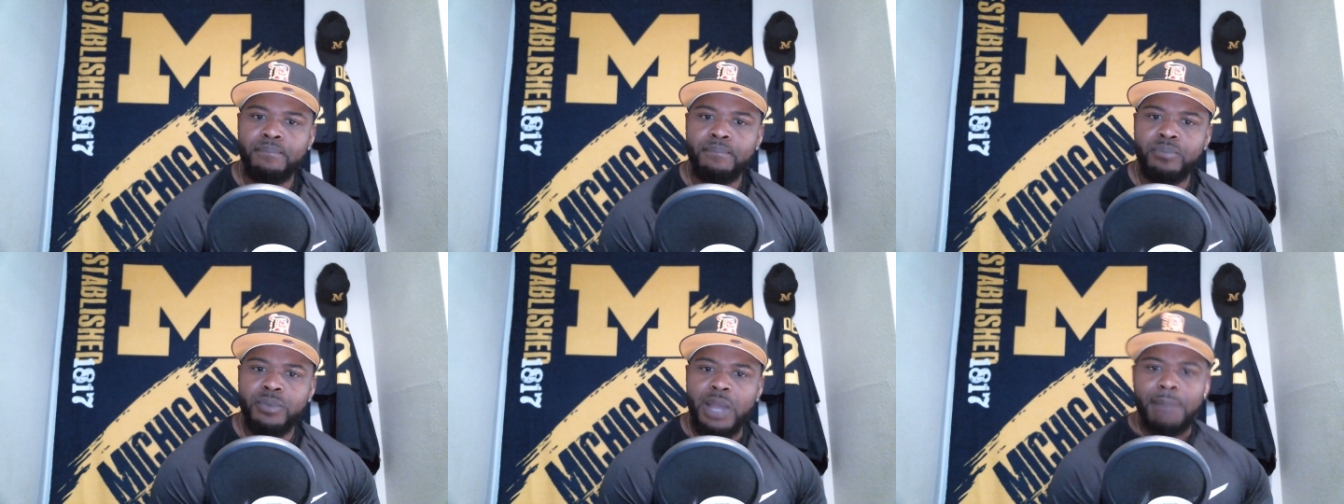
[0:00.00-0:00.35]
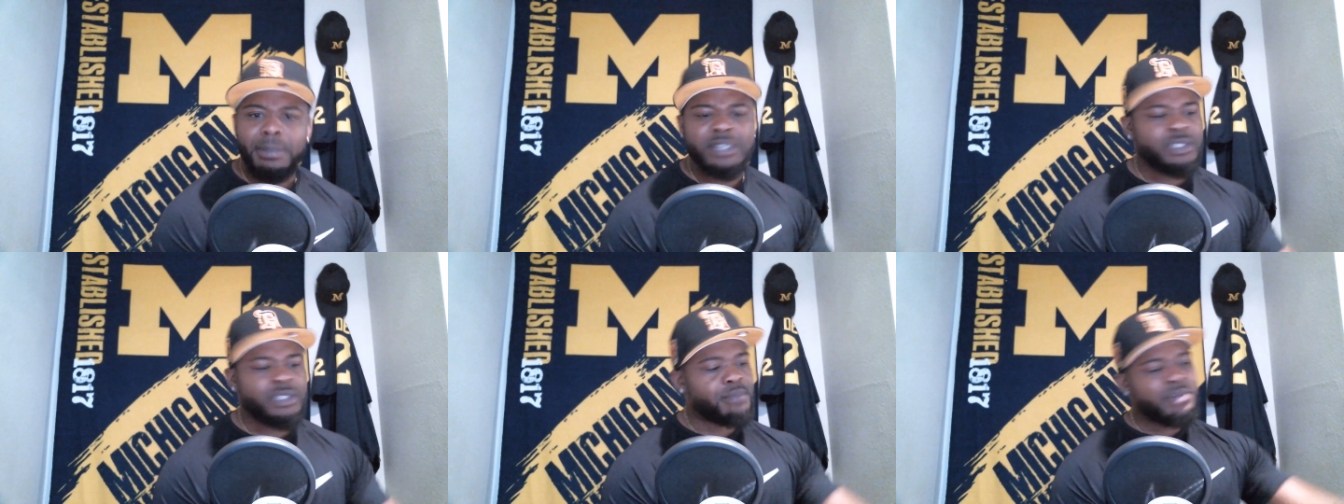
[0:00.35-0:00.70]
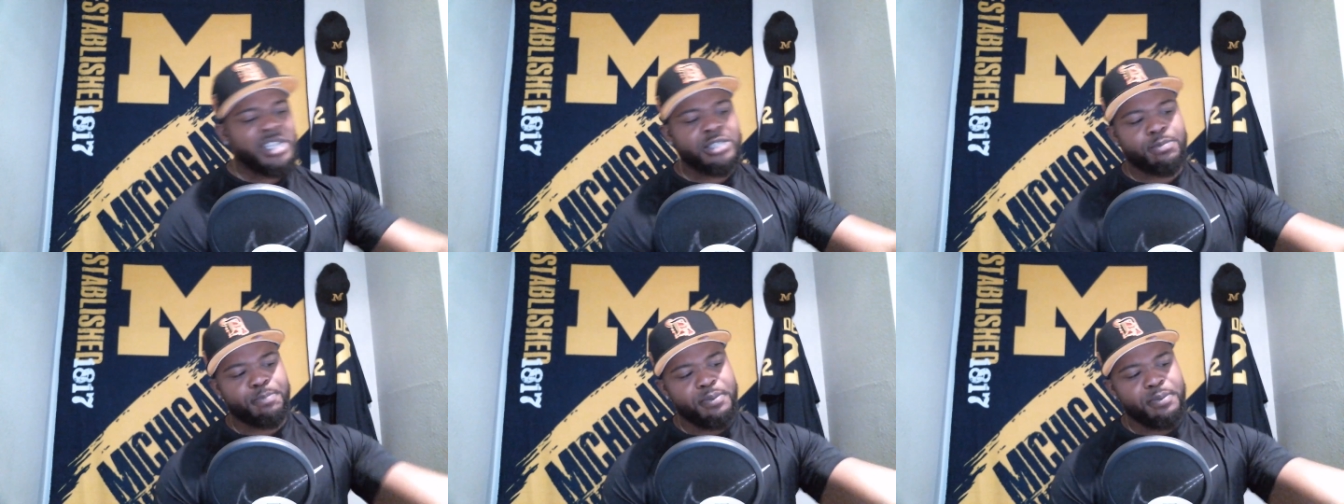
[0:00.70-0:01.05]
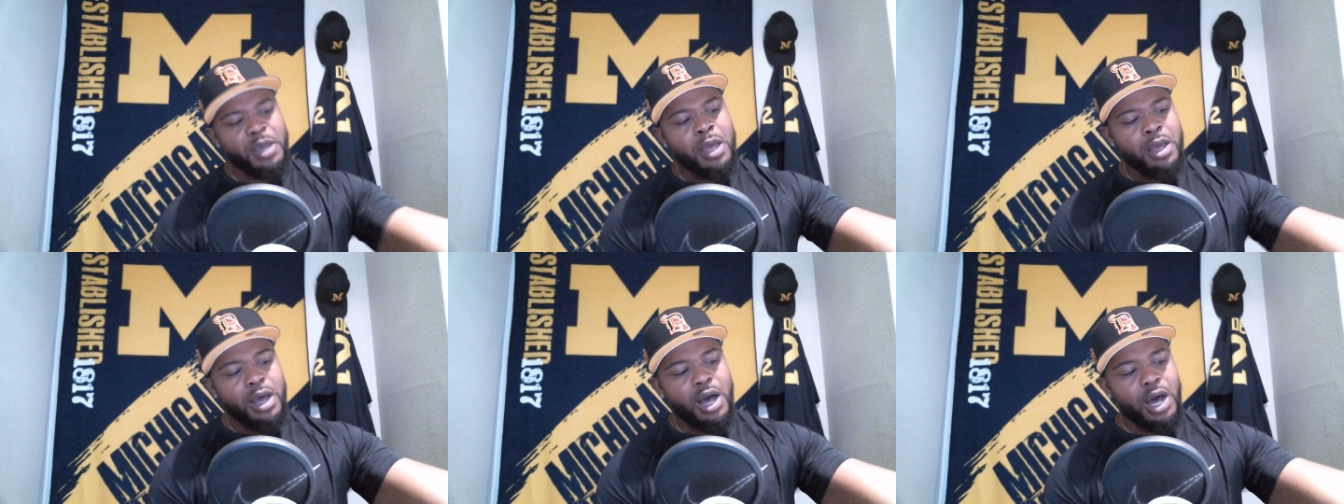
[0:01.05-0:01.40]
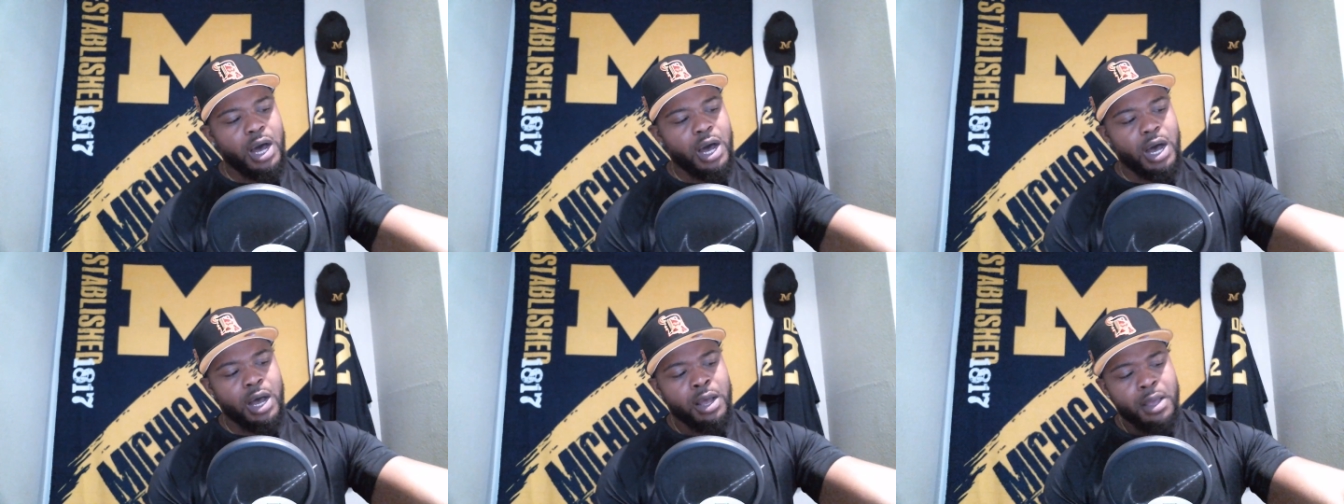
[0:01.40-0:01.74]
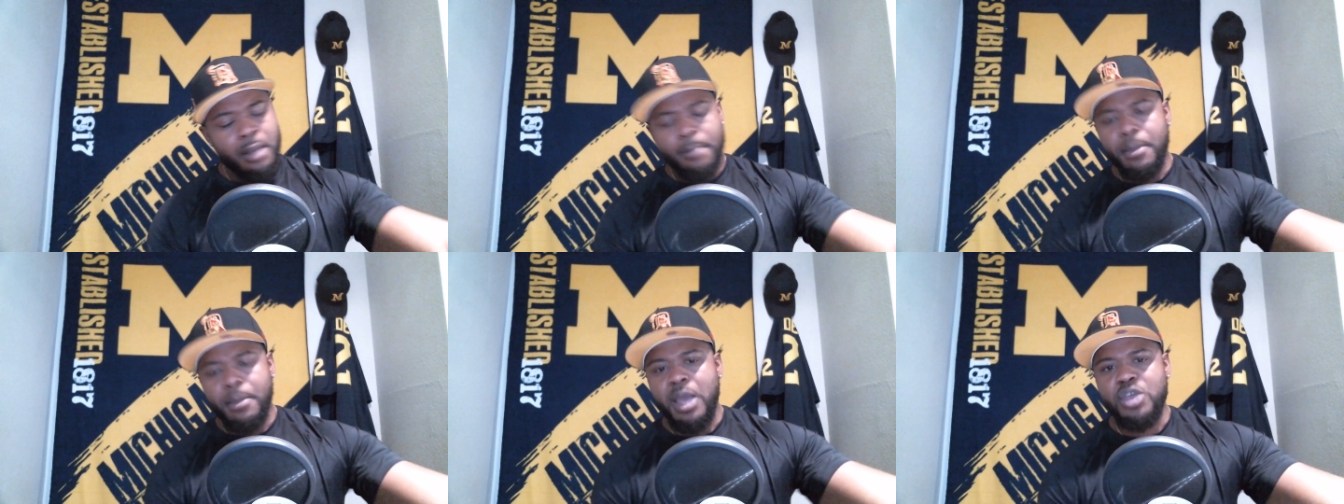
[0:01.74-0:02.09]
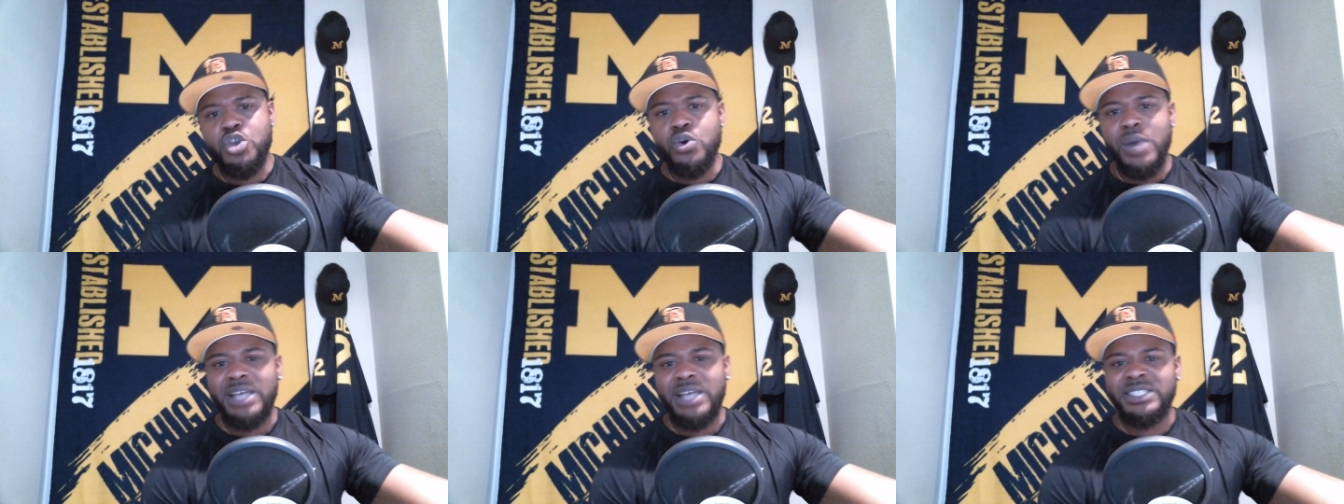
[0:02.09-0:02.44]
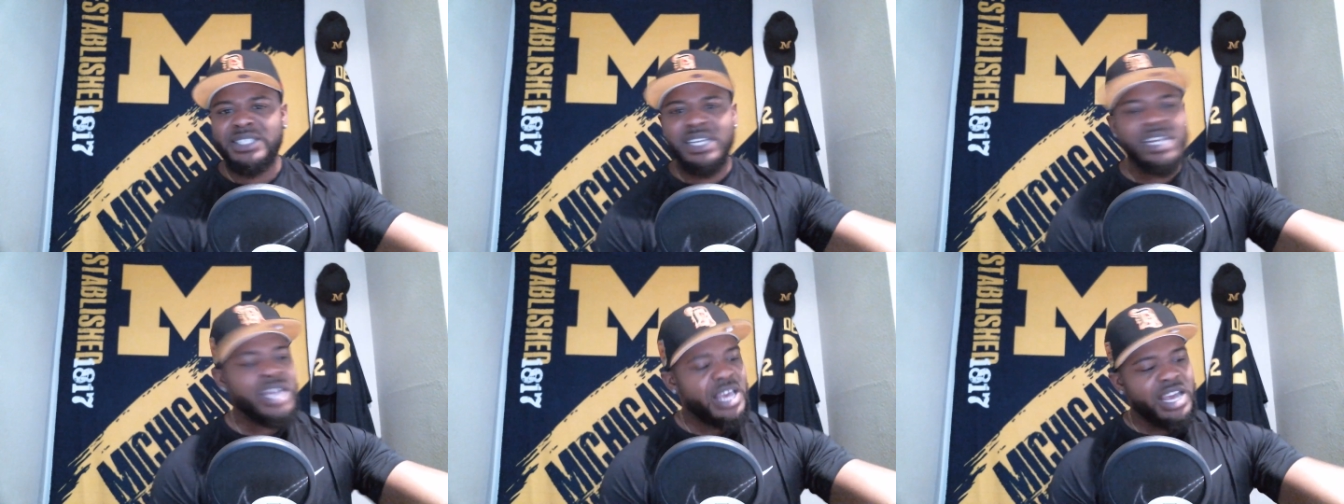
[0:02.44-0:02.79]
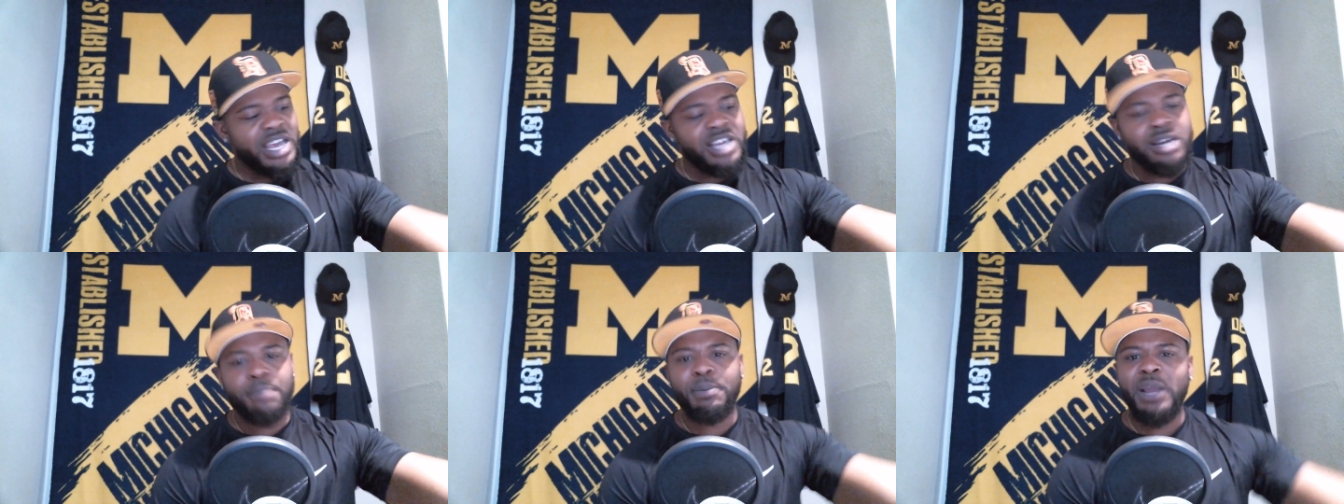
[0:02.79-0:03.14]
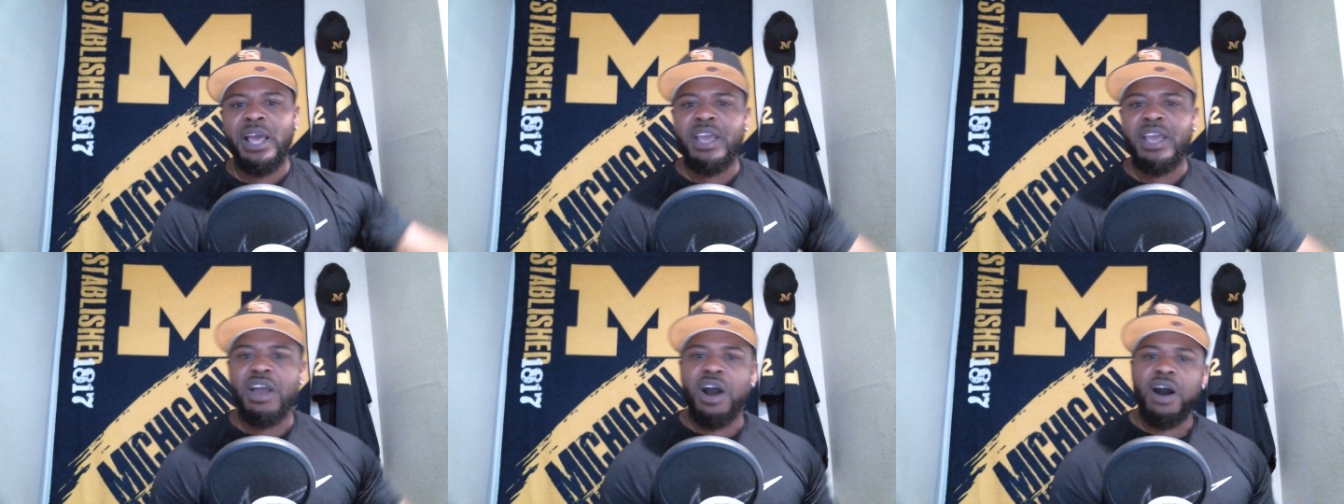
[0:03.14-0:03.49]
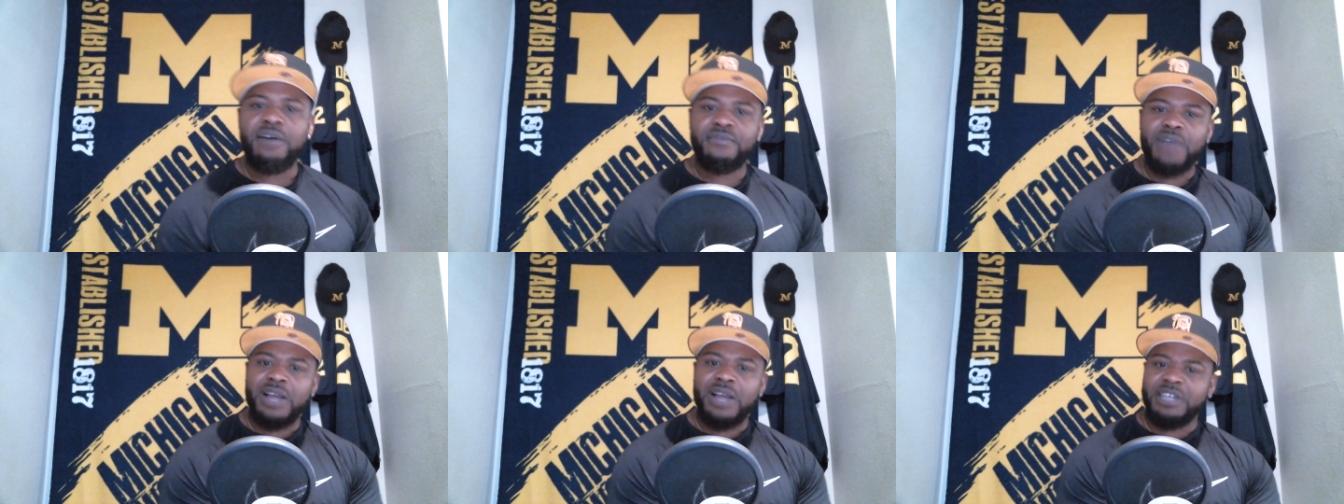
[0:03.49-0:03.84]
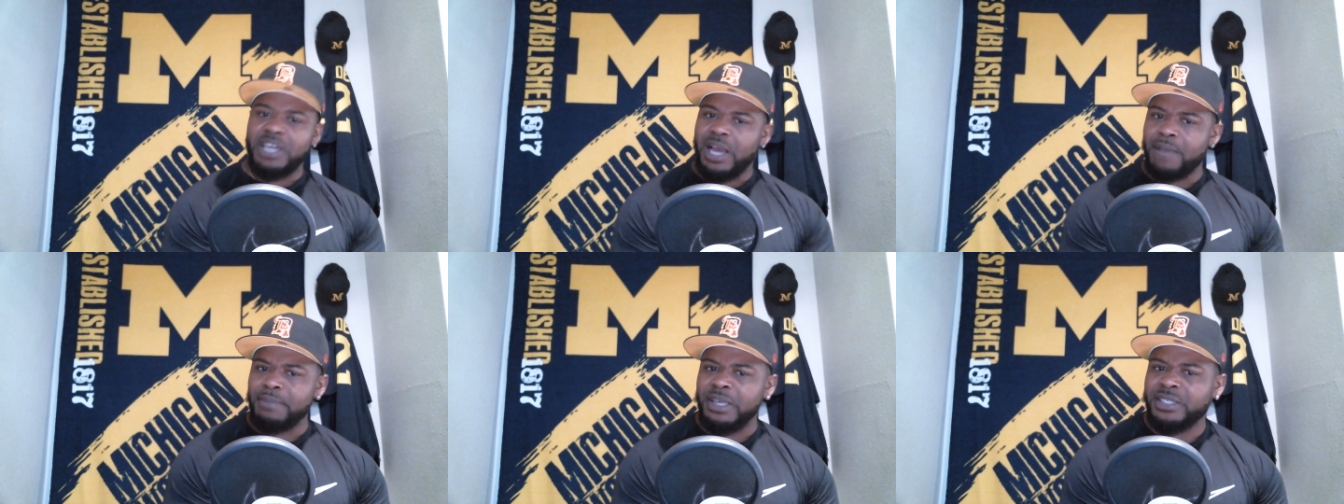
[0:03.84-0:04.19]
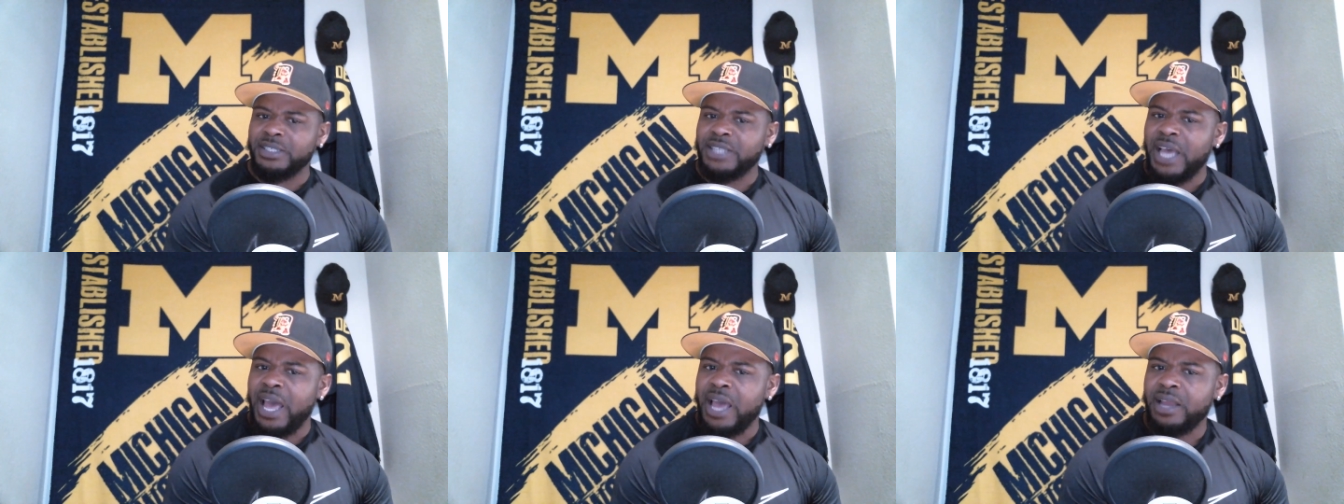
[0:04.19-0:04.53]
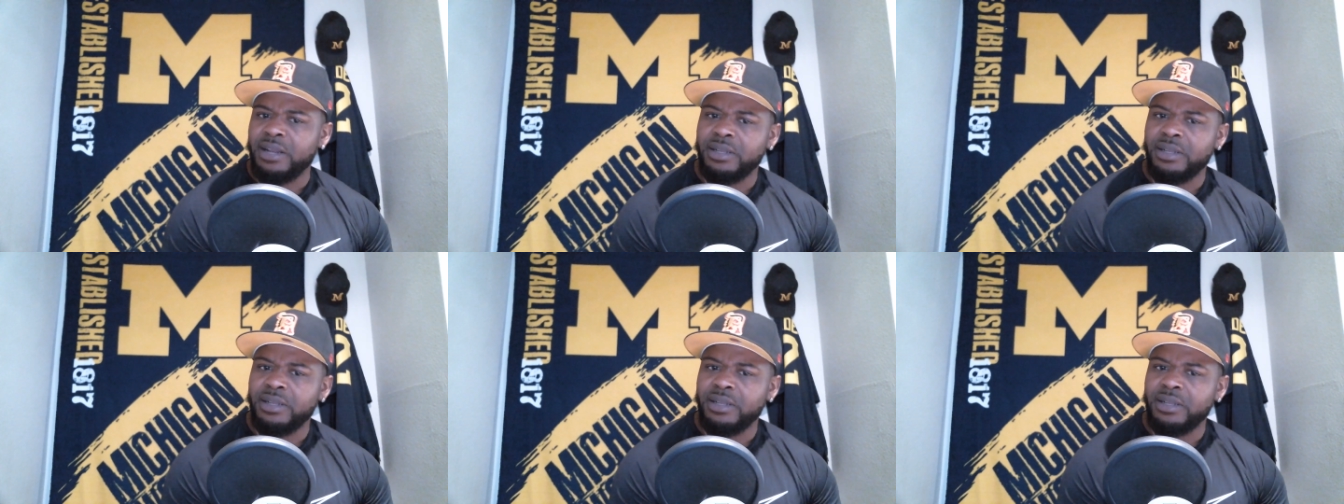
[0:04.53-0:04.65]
I must have missed USC in the playoff. Did I miss that?